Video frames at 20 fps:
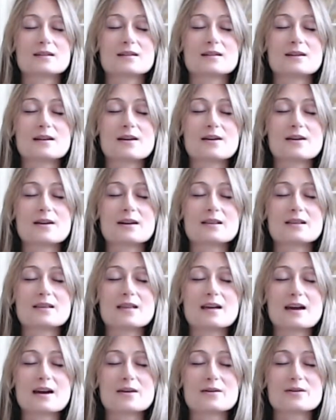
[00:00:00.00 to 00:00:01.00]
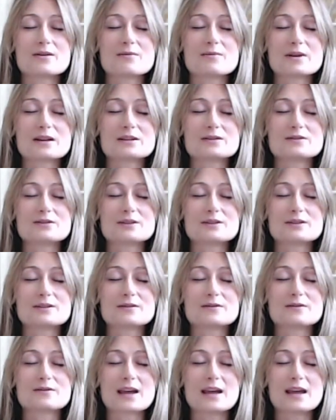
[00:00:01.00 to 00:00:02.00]
Now allow the mantra to
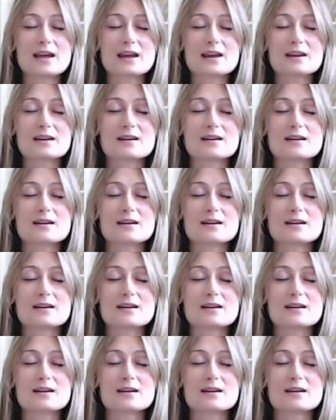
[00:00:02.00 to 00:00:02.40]
fade,